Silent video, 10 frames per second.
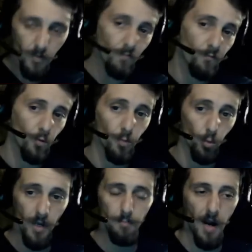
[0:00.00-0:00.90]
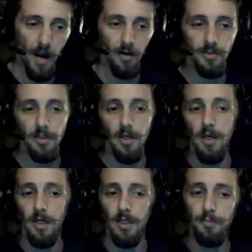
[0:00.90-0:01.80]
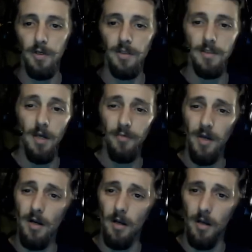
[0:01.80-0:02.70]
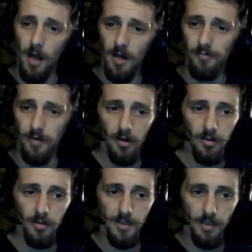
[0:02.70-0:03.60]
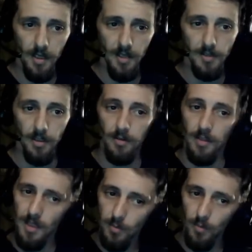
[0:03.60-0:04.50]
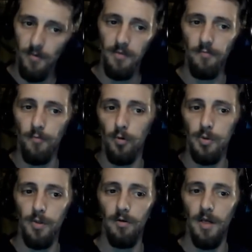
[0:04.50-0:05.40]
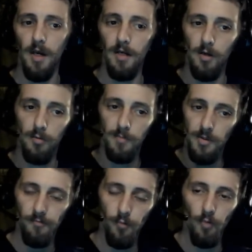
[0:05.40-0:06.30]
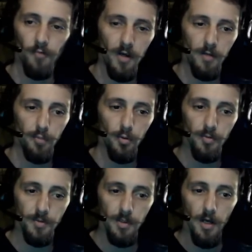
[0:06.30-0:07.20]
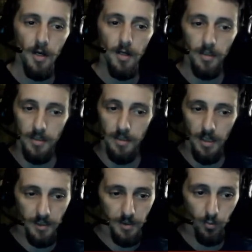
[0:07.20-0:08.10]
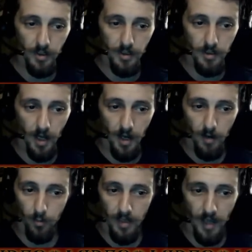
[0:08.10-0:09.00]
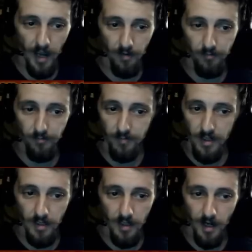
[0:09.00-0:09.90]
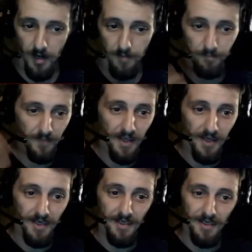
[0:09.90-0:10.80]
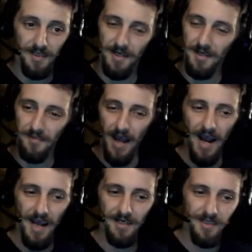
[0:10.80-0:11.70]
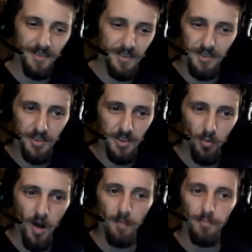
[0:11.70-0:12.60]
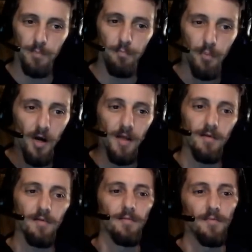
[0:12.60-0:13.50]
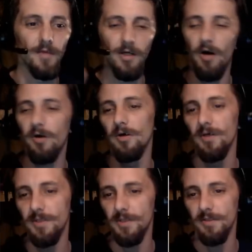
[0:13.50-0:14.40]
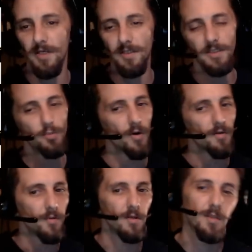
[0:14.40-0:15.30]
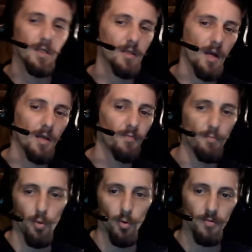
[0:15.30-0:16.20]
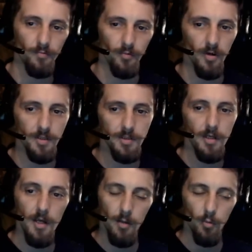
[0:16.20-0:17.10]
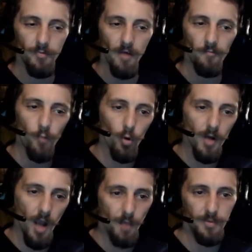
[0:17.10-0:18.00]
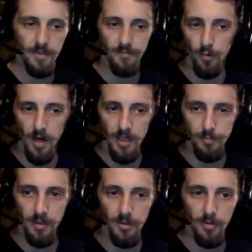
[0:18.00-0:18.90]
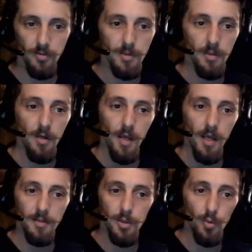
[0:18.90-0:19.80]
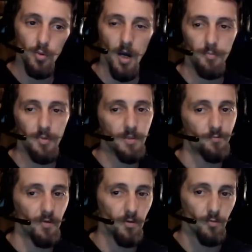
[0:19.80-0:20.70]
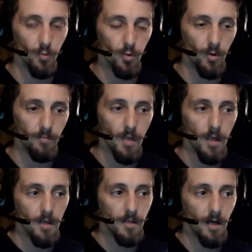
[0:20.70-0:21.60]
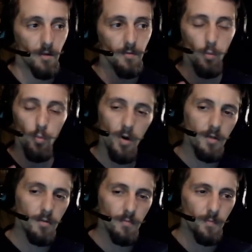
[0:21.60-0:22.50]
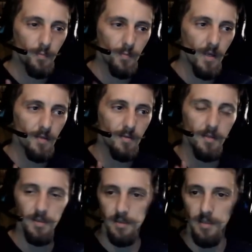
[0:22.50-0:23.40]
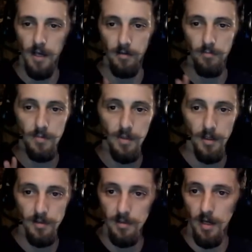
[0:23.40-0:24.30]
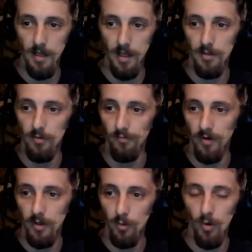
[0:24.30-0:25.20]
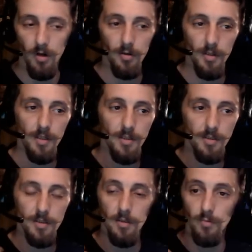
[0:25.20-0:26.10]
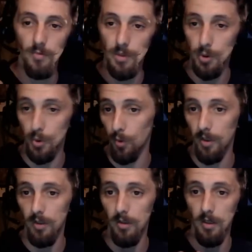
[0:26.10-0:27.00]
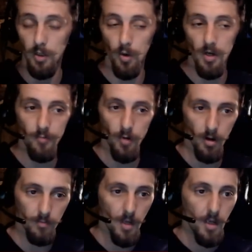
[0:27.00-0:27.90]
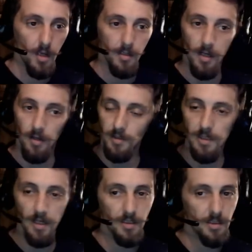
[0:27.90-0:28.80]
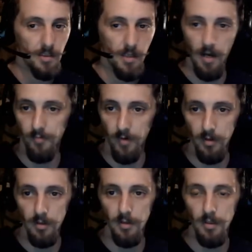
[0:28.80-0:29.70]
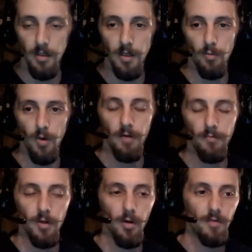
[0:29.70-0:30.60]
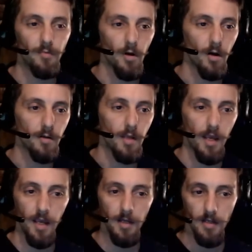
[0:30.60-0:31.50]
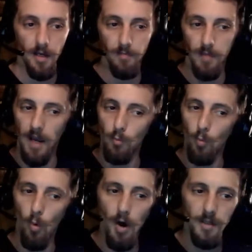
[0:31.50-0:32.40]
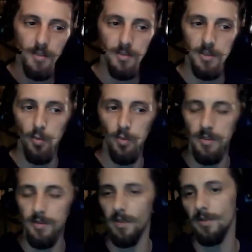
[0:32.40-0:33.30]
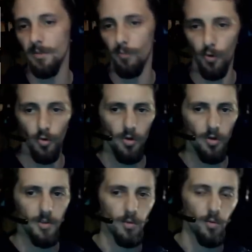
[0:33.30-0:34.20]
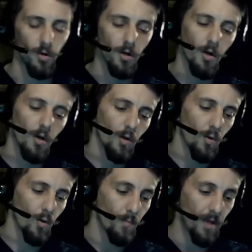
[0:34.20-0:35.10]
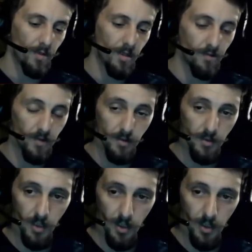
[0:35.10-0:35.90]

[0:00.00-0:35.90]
for the red pirates is because I've got a lot of colorless lands here. Yes, we've got the 4 drowned catacombs, the 4 fetid pools. Yes, we have the the islands and the swamps, but the colorless, this is where things get kind of important for us. We've got 4 copies of Grasping Dunes and 2 copies of Field of Ruin. Now, the one thing that this deck does not handle very well is destroying a graveyard. Now, this deck is not very good at getting of a graveyard, and I wanted to squeeze in some crooks or maybe even